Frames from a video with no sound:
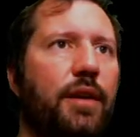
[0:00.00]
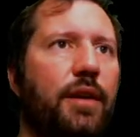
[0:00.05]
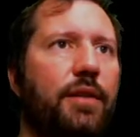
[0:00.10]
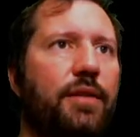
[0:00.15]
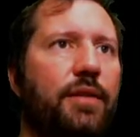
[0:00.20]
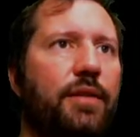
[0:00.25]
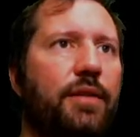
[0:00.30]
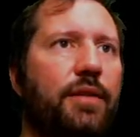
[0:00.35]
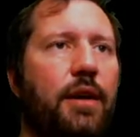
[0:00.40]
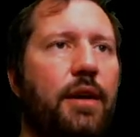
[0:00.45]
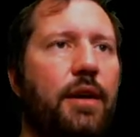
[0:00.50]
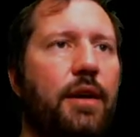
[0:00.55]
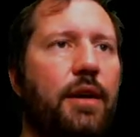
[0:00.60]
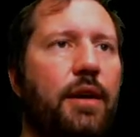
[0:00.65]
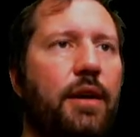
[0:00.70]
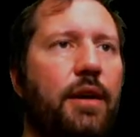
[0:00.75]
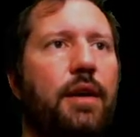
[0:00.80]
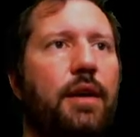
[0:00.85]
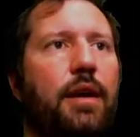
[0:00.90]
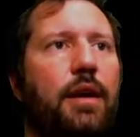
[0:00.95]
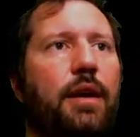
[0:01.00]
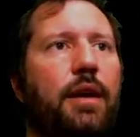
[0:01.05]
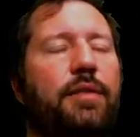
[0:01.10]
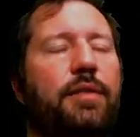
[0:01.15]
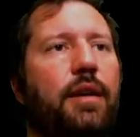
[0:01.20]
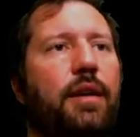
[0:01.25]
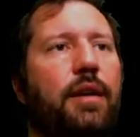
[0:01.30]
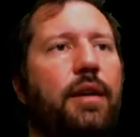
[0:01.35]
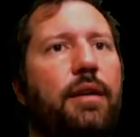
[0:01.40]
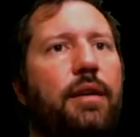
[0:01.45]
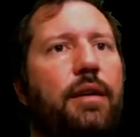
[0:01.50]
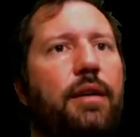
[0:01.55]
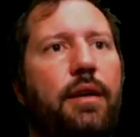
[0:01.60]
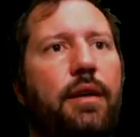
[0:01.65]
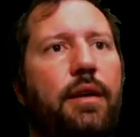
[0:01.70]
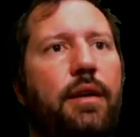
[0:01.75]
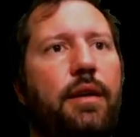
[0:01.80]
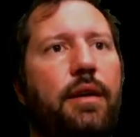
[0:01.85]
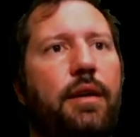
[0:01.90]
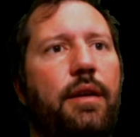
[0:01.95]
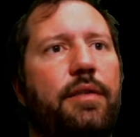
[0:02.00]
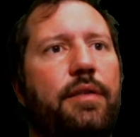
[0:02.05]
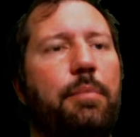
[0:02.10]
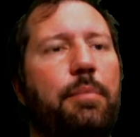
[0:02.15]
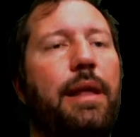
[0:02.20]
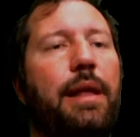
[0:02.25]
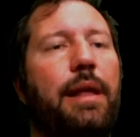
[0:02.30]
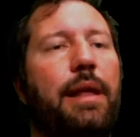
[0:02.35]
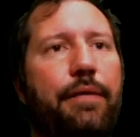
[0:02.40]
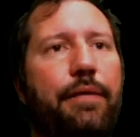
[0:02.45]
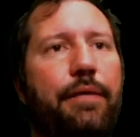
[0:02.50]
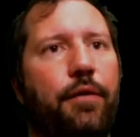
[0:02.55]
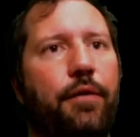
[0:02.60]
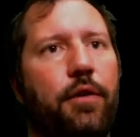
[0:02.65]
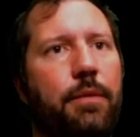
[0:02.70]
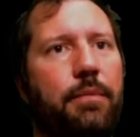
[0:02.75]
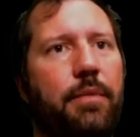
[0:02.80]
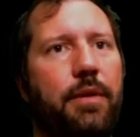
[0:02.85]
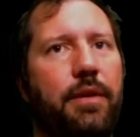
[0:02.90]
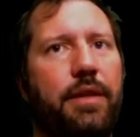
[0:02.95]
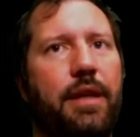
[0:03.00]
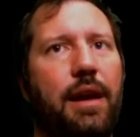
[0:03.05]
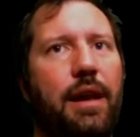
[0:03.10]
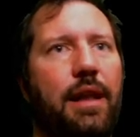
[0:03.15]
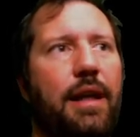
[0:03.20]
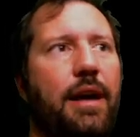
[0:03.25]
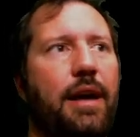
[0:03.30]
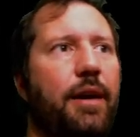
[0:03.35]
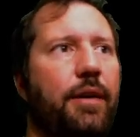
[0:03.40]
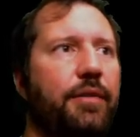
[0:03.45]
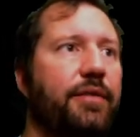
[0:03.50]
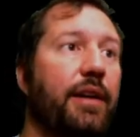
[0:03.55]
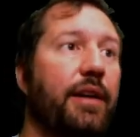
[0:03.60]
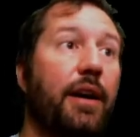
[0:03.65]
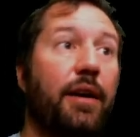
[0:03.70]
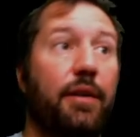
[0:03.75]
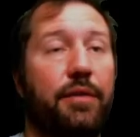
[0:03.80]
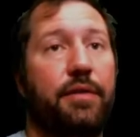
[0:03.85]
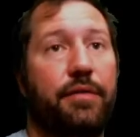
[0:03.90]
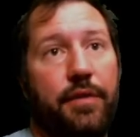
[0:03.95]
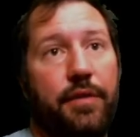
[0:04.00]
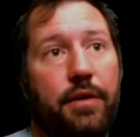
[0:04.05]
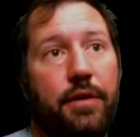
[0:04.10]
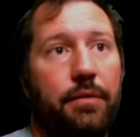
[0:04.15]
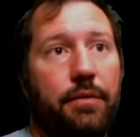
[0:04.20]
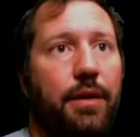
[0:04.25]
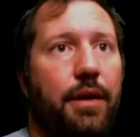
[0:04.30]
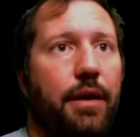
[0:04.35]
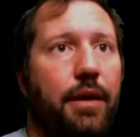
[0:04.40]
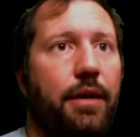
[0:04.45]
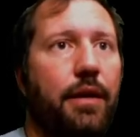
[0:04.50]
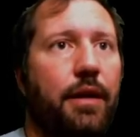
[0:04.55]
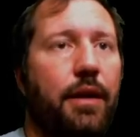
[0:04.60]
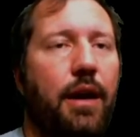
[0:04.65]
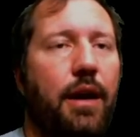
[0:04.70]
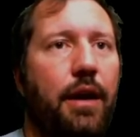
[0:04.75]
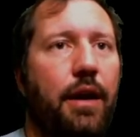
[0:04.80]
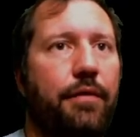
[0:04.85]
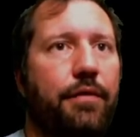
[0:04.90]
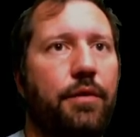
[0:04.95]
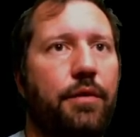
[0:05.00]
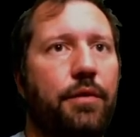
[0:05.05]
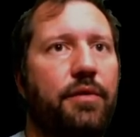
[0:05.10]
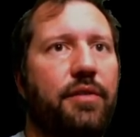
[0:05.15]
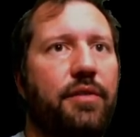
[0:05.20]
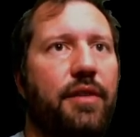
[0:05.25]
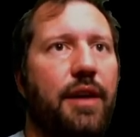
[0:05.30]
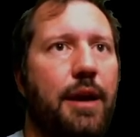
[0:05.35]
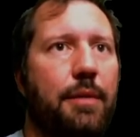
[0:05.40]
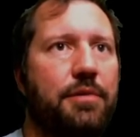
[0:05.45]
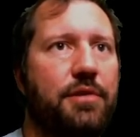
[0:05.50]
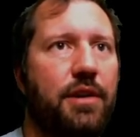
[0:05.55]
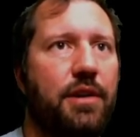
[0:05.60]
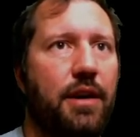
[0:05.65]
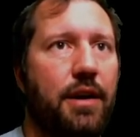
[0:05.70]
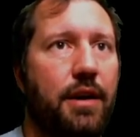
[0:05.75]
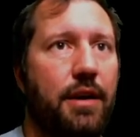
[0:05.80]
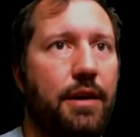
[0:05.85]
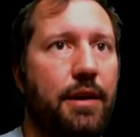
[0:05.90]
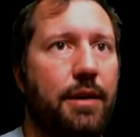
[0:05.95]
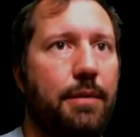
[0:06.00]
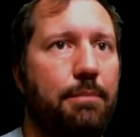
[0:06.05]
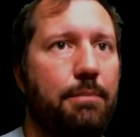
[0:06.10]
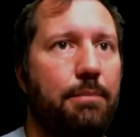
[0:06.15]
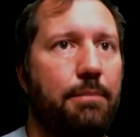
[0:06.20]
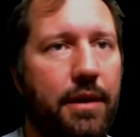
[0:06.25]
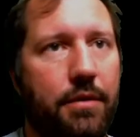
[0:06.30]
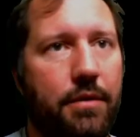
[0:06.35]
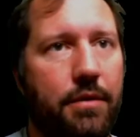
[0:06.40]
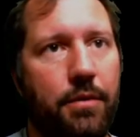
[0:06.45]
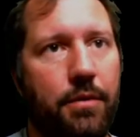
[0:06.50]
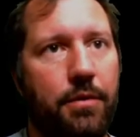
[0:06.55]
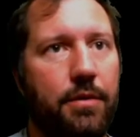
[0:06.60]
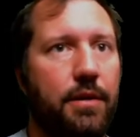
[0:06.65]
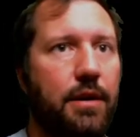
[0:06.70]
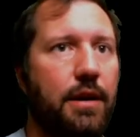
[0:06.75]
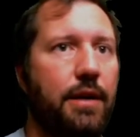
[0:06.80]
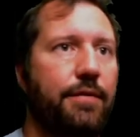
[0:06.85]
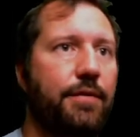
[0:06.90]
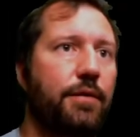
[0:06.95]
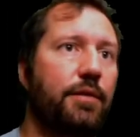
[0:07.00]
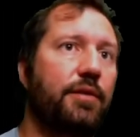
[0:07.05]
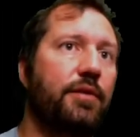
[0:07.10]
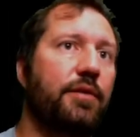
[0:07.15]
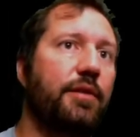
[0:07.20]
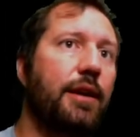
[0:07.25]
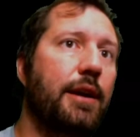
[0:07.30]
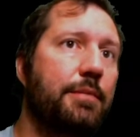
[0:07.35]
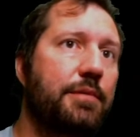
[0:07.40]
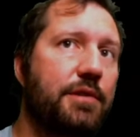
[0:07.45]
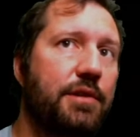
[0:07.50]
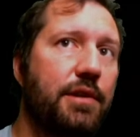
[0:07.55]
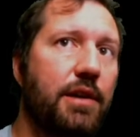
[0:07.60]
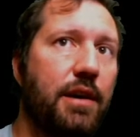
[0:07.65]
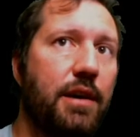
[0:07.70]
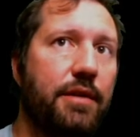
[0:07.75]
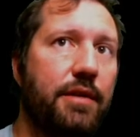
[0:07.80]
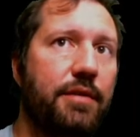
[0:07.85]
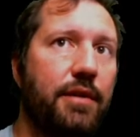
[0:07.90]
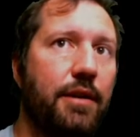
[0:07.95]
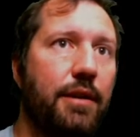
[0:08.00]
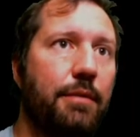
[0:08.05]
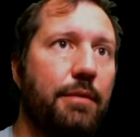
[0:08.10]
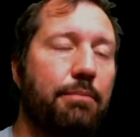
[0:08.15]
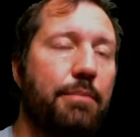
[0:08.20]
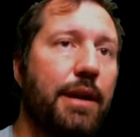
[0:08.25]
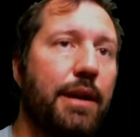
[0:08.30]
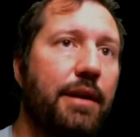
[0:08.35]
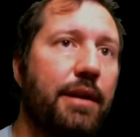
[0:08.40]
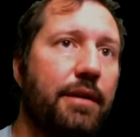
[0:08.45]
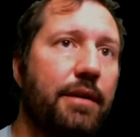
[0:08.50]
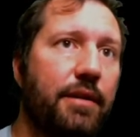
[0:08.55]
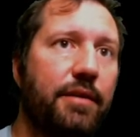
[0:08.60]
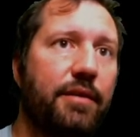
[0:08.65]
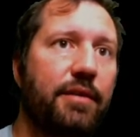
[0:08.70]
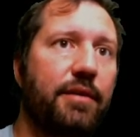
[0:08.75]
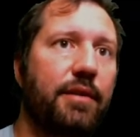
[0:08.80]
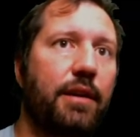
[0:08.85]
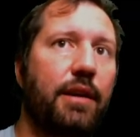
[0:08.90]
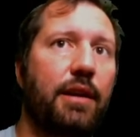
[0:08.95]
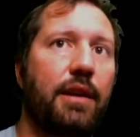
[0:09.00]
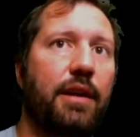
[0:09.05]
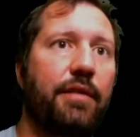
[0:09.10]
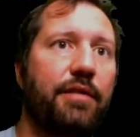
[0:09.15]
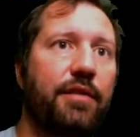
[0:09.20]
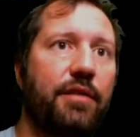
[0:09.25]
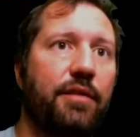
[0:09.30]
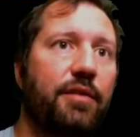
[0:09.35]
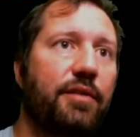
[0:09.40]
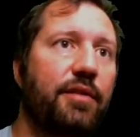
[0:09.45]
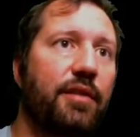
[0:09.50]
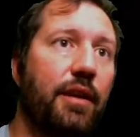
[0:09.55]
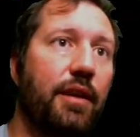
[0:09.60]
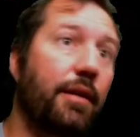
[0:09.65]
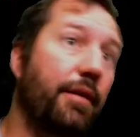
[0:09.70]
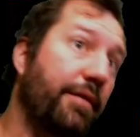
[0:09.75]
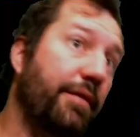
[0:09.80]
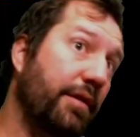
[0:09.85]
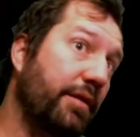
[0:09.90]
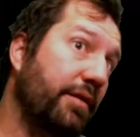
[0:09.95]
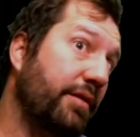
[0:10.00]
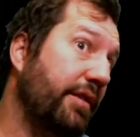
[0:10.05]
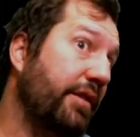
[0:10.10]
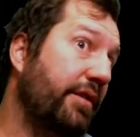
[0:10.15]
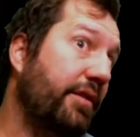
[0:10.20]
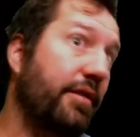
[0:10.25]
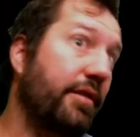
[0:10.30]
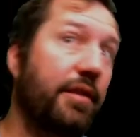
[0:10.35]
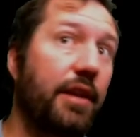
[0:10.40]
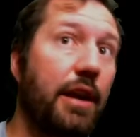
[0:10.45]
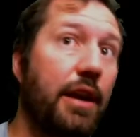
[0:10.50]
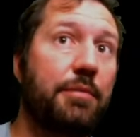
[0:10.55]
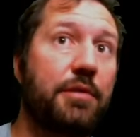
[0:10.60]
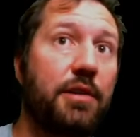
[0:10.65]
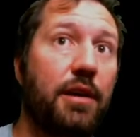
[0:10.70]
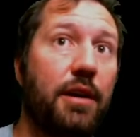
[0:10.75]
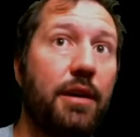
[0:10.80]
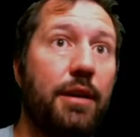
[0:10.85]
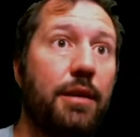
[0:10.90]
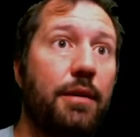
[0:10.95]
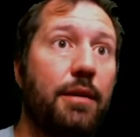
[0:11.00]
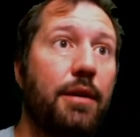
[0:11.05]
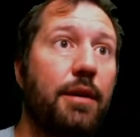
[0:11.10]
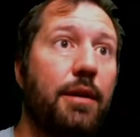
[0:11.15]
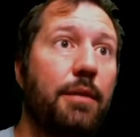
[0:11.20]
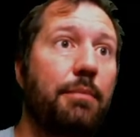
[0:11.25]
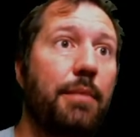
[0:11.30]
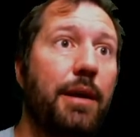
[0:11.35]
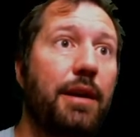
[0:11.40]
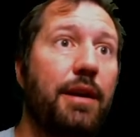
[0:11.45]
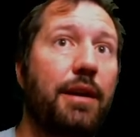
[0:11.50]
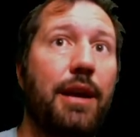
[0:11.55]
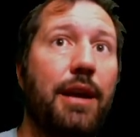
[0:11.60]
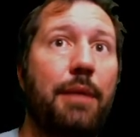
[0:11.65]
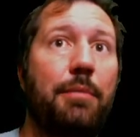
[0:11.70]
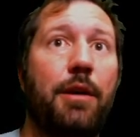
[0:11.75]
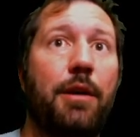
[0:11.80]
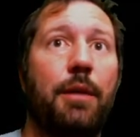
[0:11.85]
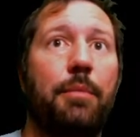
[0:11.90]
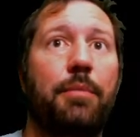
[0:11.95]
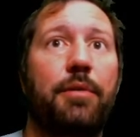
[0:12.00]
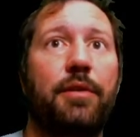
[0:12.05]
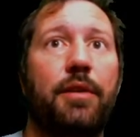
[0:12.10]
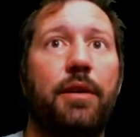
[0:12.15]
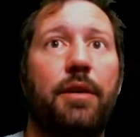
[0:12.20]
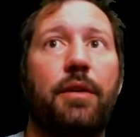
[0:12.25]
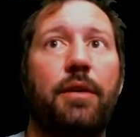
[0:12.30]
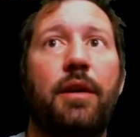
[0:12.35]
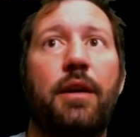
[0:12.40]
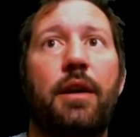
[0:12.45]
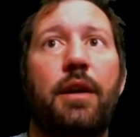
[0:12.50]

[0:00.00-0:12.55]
it's uh, it's it's a platform that allows DAOs to vote. And uh, I've used Snapshot and Bancor, I've used Snapshot and Bankless, and I've used I've used Snapshot and uh, made a game hub. So